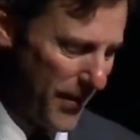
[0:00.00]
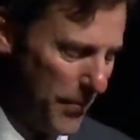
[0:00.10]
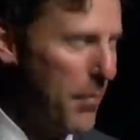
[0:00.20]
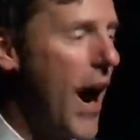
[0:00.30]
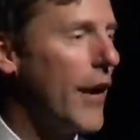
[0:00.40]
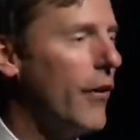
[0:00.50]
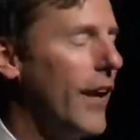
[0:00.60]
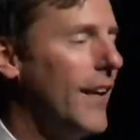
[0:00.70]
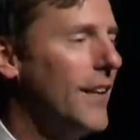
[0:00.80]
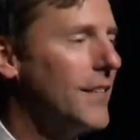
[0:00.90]

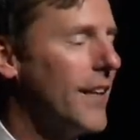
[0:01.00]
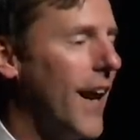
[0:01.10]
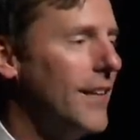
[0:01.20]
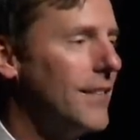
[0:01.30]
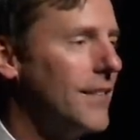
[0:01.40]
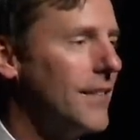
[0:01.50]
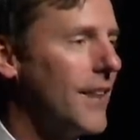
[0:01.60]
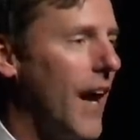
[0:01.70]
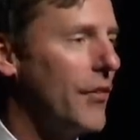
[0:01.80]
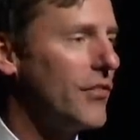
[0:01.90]
Moderating tonight's
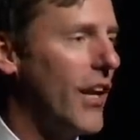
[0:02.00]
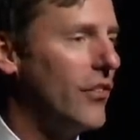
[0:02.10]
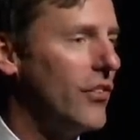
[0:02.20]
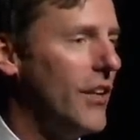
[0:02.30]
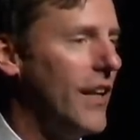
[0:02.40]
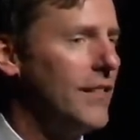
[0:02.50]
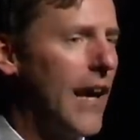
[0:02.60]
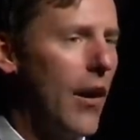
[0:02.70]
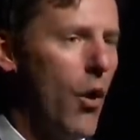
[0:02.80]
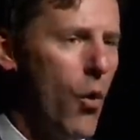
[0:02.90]
conversation is
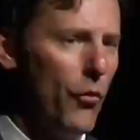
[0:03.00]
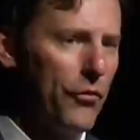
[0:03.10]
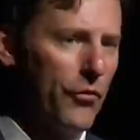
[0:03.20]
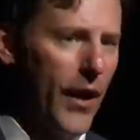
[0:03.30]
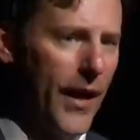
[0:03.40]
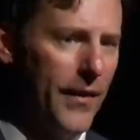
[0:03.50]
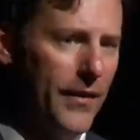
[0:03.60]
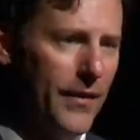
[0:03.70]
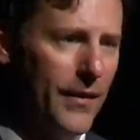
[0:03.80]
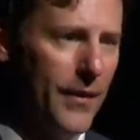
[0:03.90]
our old friend,
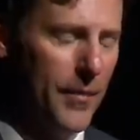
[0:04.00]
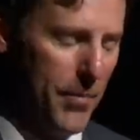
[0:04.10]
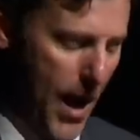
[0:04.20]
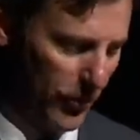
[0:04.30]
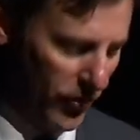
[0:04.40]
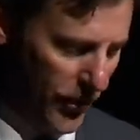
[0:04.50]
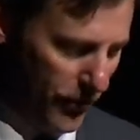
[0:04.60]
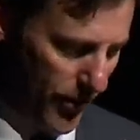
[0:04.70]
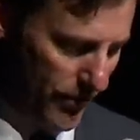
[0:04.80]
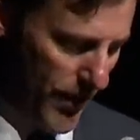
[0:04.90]
Bob
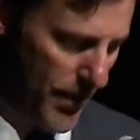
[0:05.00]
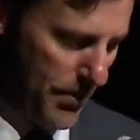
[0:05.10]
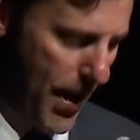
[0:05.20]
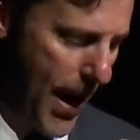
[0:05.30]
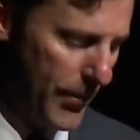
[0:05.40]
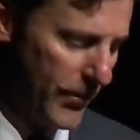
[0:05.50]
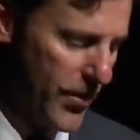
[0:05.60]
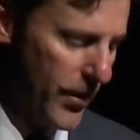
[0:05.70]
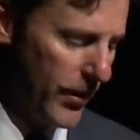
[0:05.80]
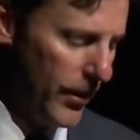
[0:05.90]
Schieffer. Bob is
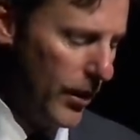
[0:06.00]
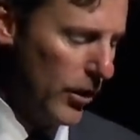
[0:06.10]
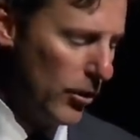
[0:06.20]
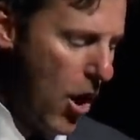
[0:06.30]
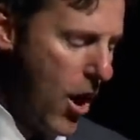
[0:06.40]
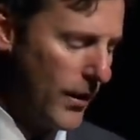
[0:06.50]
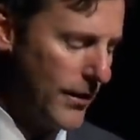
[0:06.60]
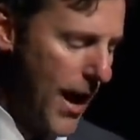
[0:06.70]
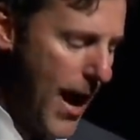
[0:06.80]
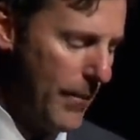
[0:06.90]
the
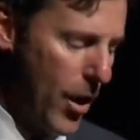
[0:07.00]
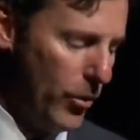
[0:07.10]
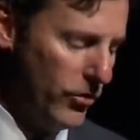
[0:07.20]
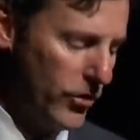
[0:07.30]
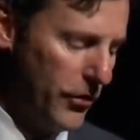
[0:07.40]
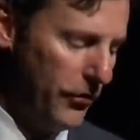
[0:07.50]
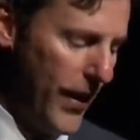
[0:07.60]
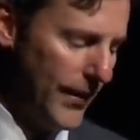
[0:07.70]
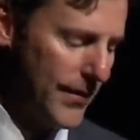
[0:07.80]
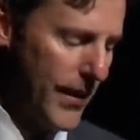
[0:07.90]
longtime host of
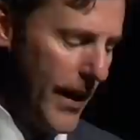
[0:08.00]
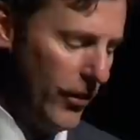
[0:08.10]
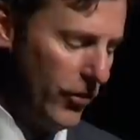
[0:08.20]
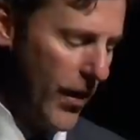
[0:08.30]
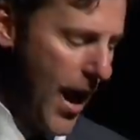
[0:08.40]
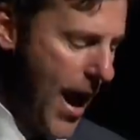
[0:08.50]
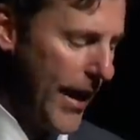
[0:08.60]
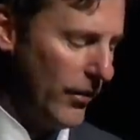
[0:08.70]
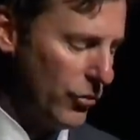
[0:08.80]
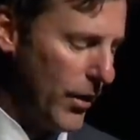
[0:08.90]
Face the Nation, the
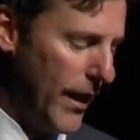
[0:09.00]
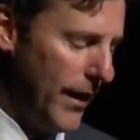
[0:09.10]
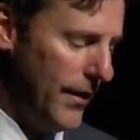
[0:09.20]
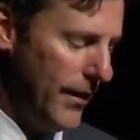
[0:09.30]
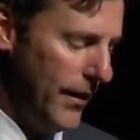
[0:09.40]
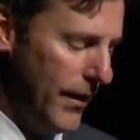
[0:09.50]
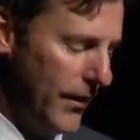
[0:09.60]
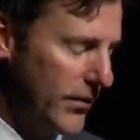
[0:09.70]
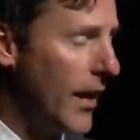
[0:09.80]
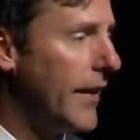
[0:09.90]
highest rated
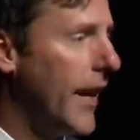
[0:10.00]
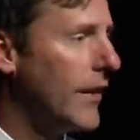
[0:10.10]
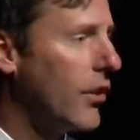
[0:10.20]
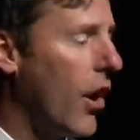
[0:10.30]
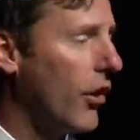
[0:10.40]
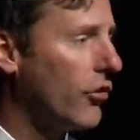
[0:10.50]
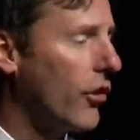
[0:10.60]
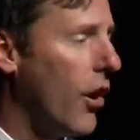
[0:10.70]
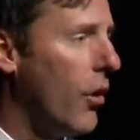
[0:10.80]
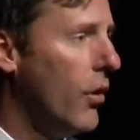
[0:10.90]
Sunday talk
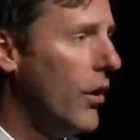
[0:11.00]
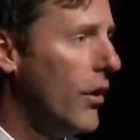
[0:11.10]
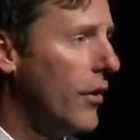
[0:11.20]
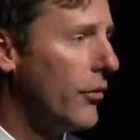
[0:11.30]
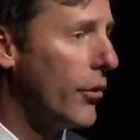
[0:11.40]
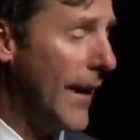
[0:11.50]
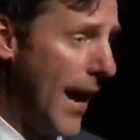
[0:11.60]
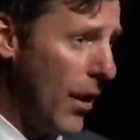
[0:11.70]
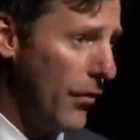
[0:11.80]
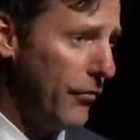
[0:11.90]
show for
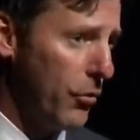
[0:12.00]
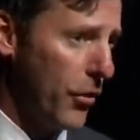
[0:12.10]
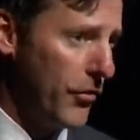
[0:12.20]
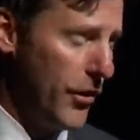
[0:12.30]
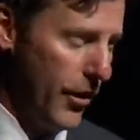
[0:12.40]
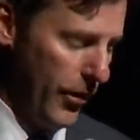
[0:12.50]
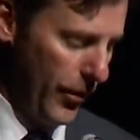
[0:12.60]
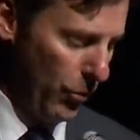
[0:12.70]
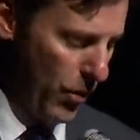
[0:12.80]
now the fourth year in a